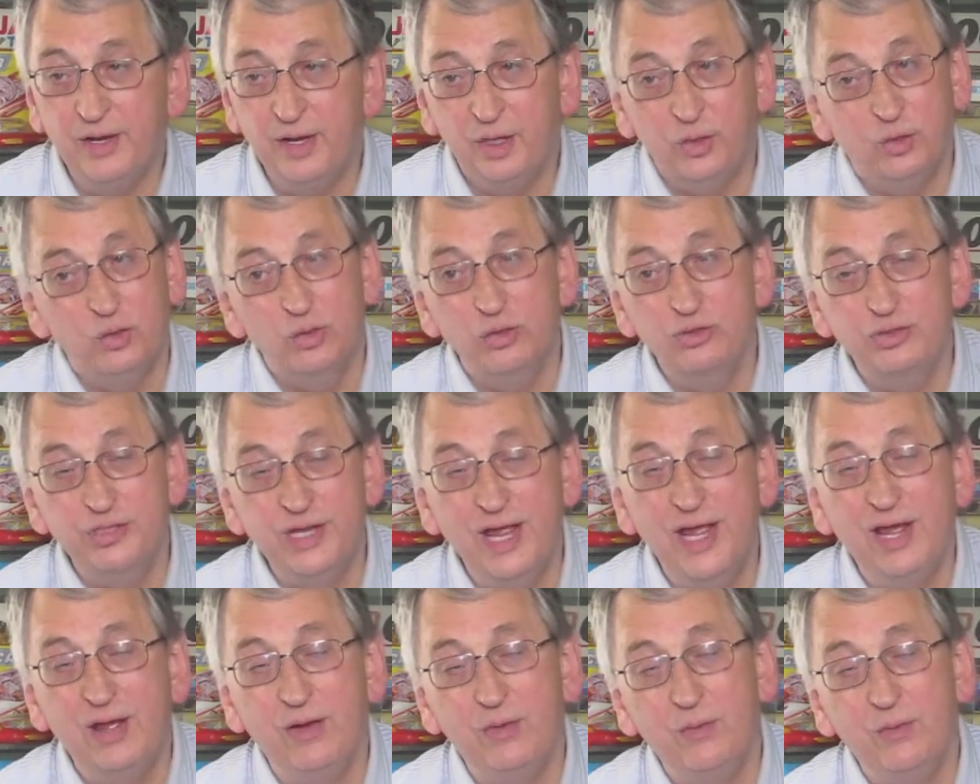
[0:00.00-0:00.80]
And of course
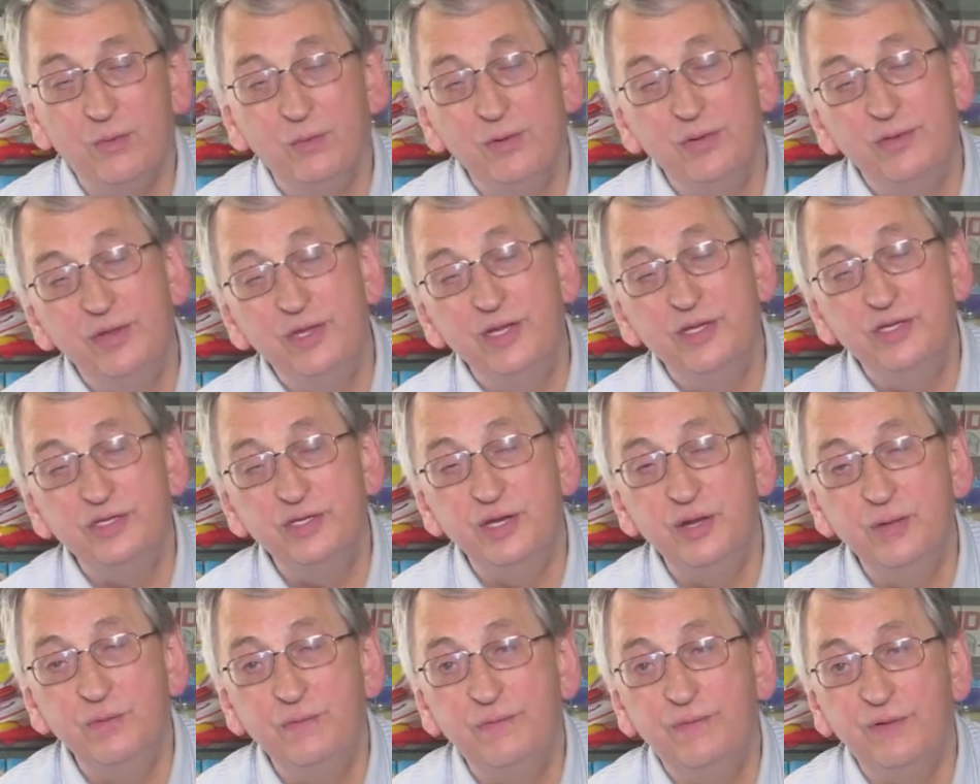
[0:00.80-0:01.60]
now with
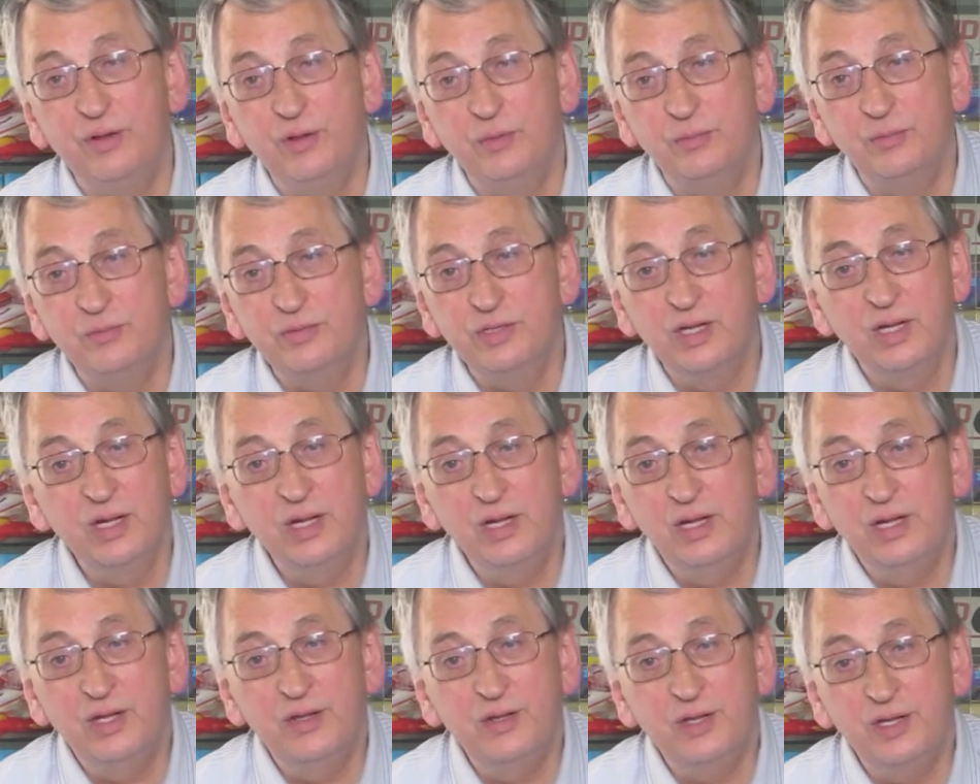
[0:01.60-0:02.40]
these new films,
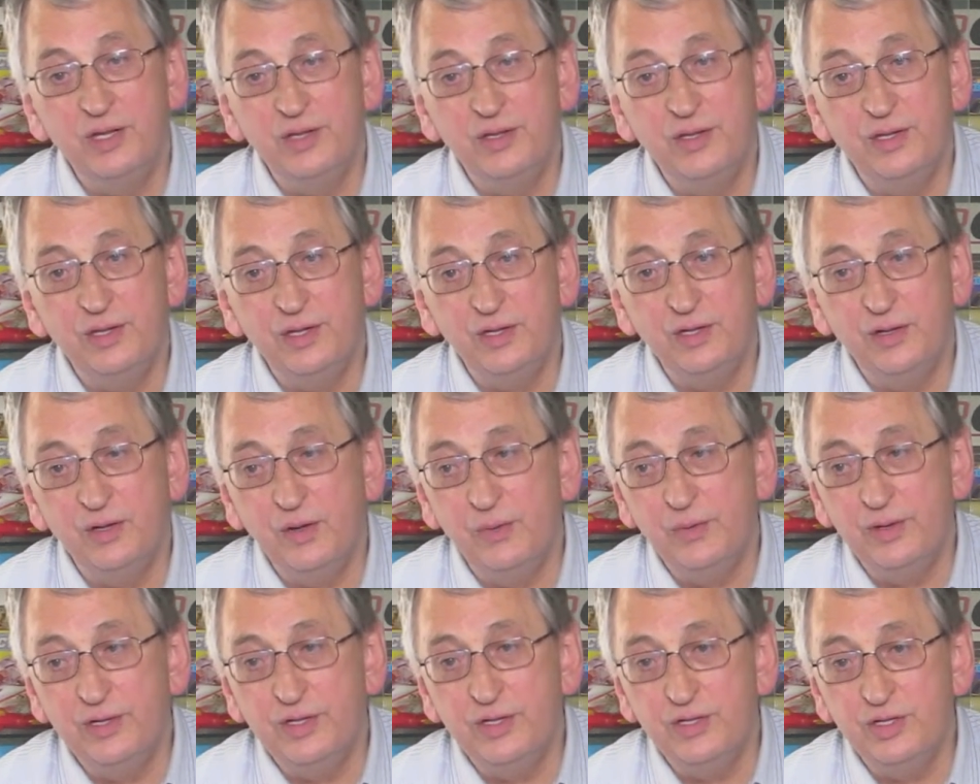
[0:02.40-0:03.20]
you
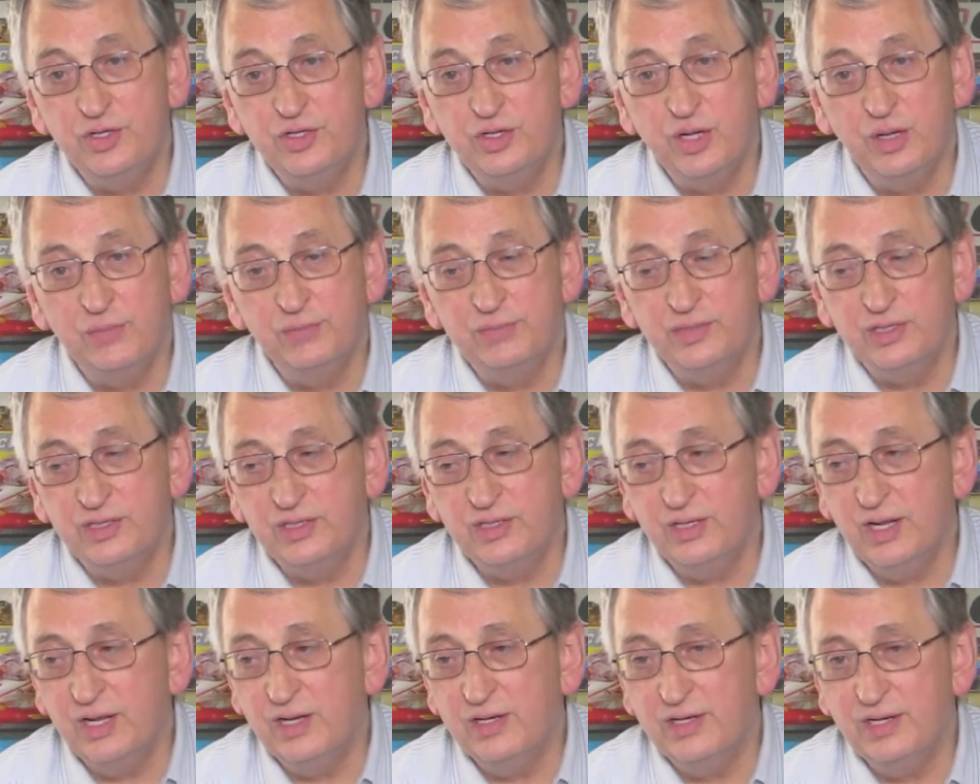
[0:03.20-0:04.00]
go into the shops
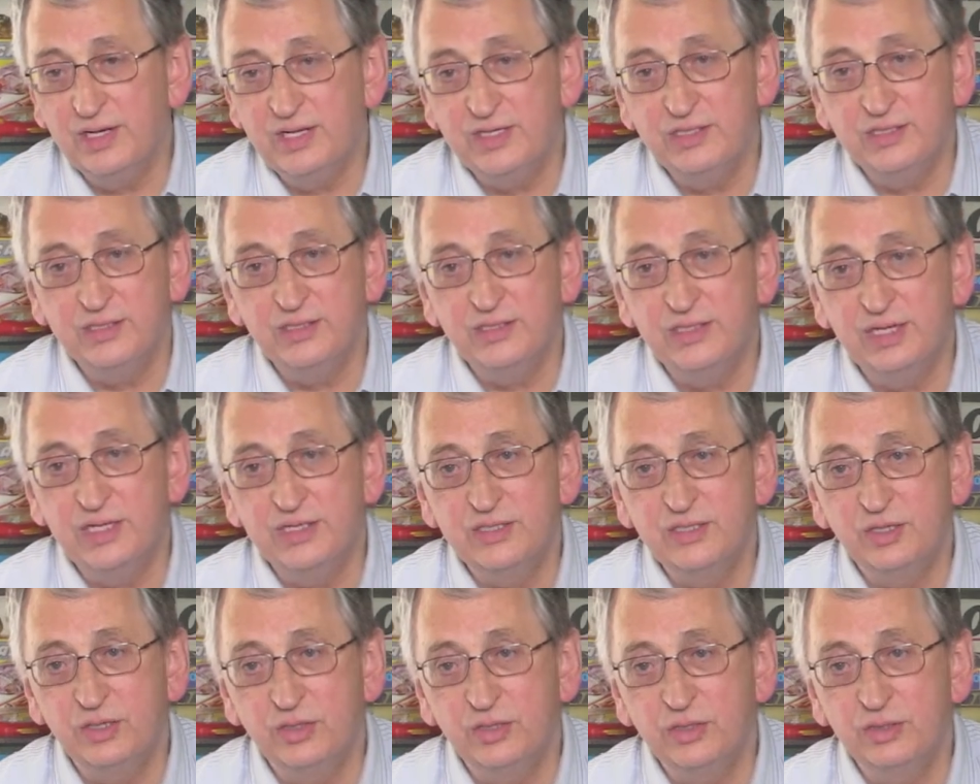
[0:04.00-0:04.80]
and there's
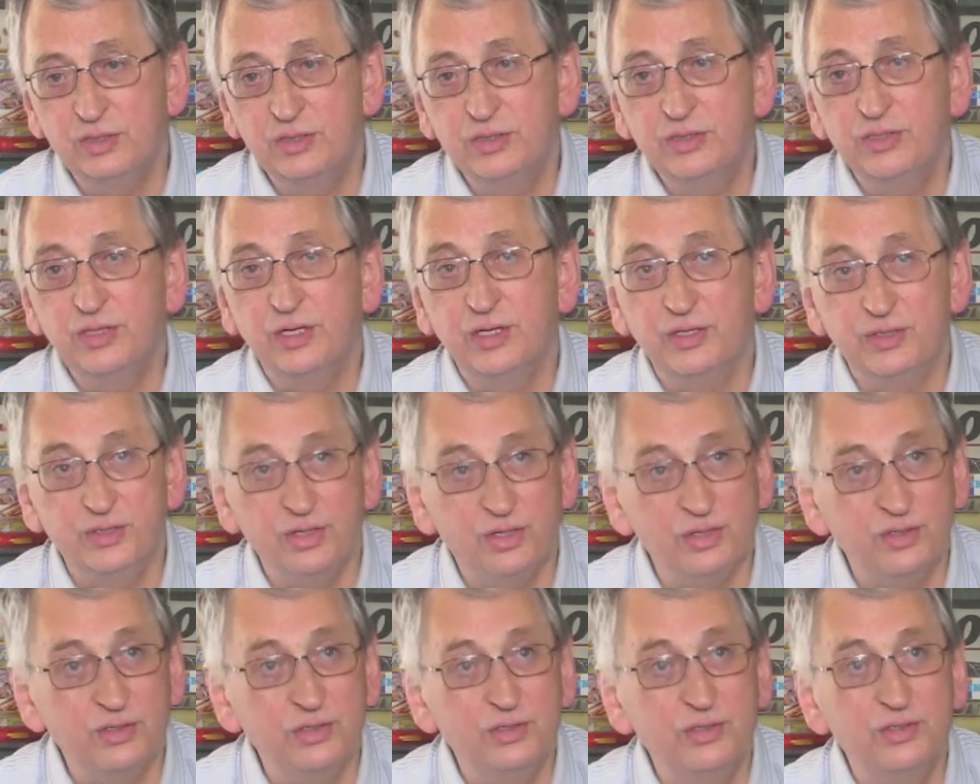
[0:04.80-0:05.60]
tons and
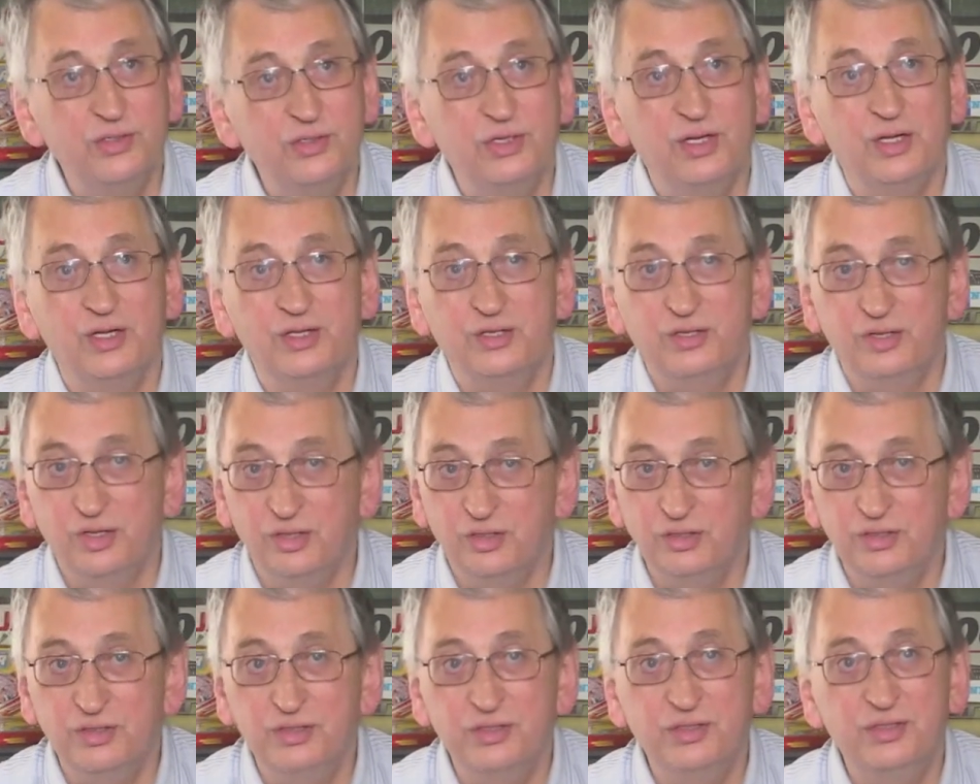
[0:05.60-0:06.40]
tons and
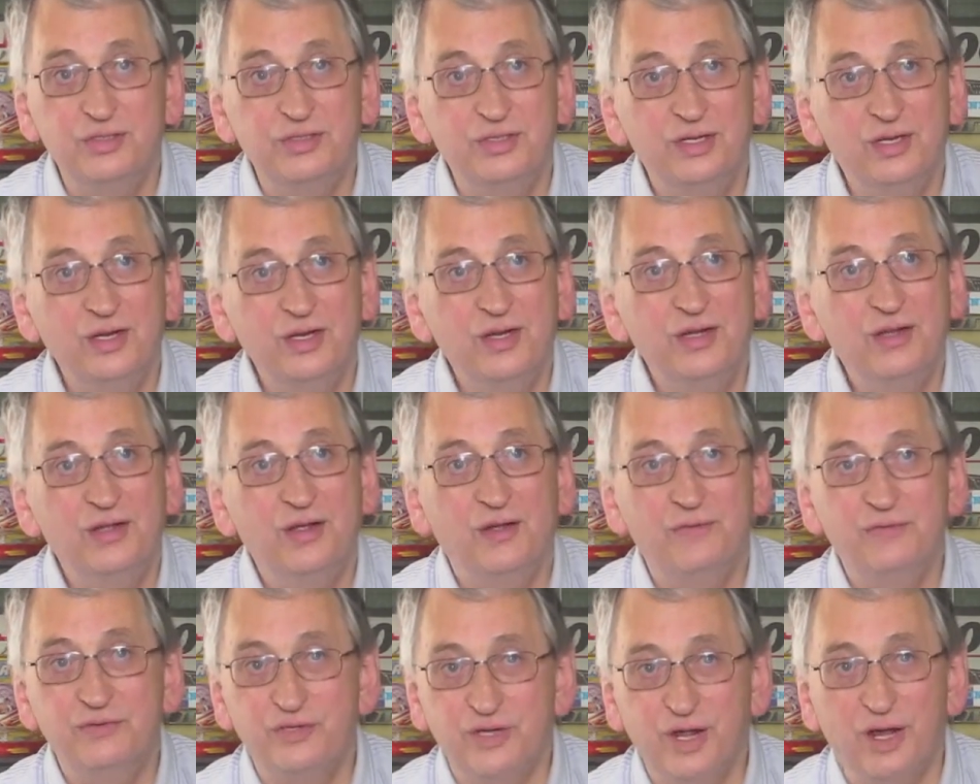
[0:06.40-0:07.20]
tons
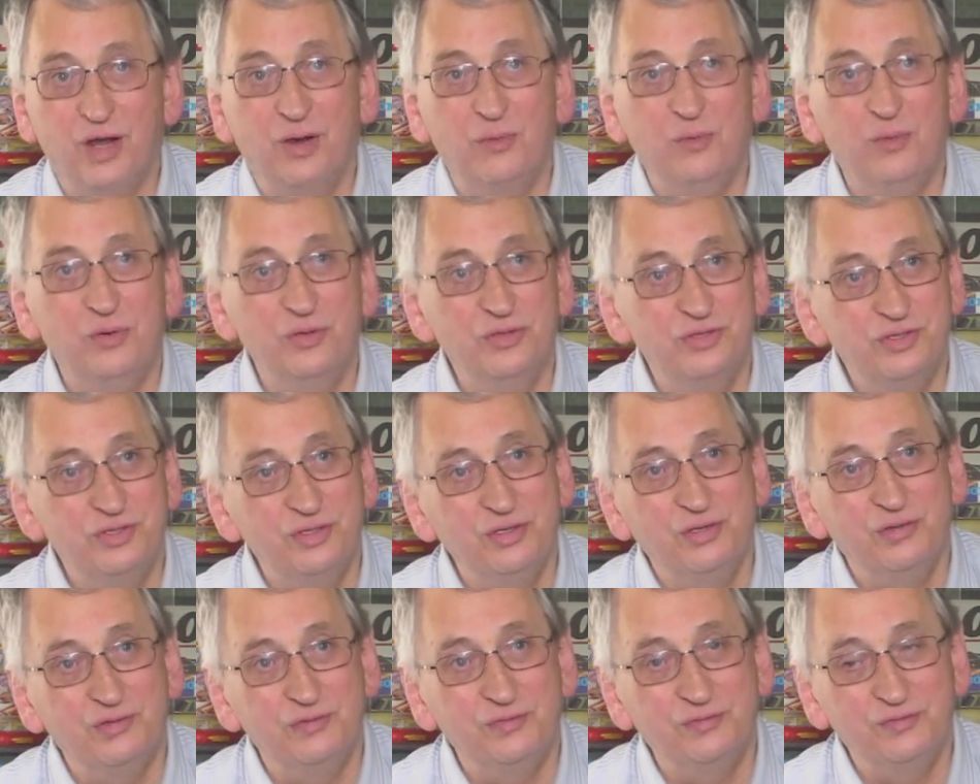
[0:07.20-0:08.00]
of Star Wars
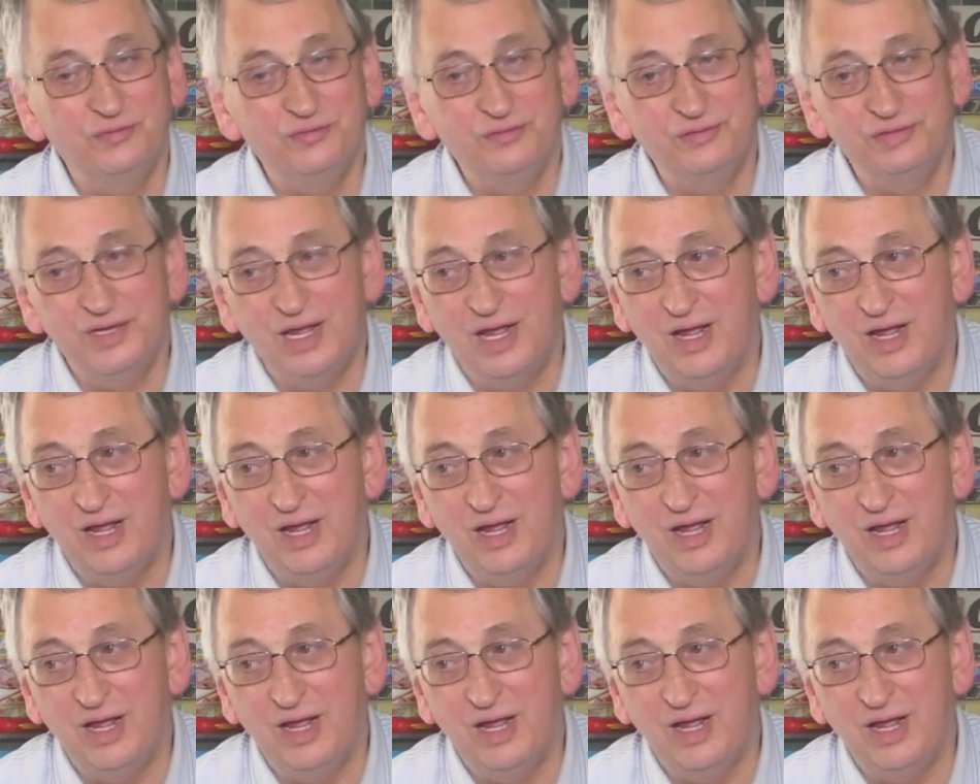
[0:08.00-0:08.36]
stuff.